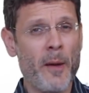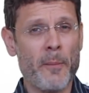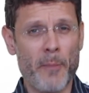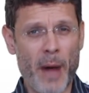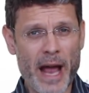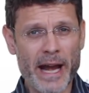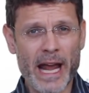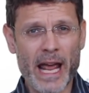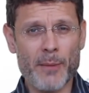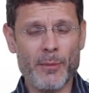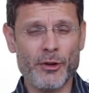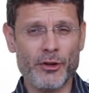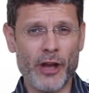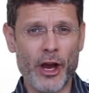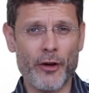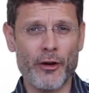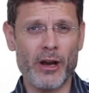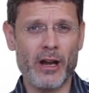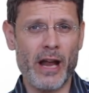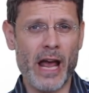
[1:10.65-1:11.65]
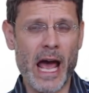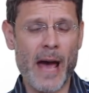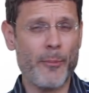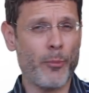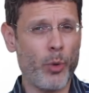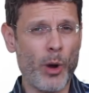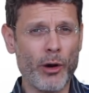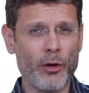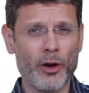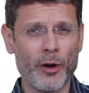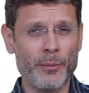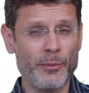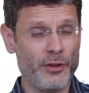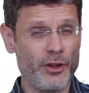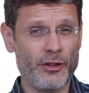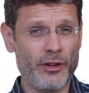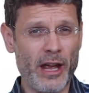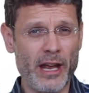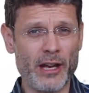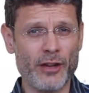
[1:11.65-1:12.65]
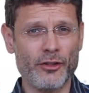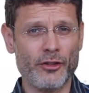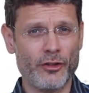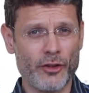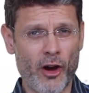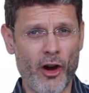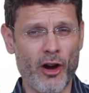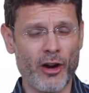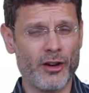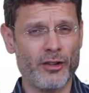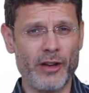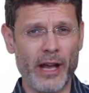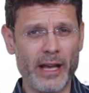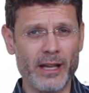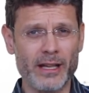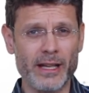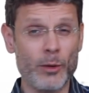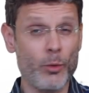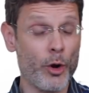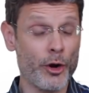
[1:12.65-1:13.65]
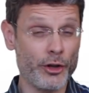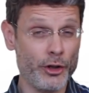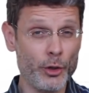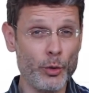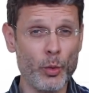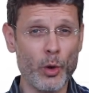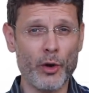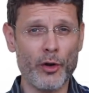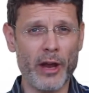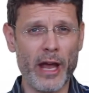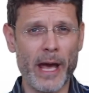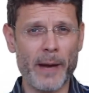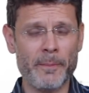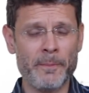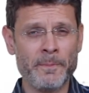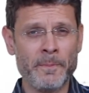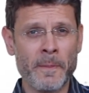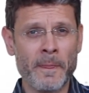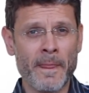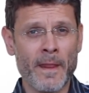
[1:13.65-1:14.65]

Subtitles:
My name is Aaron Knapp. Welcome to Tennis Talk Daily, where you will get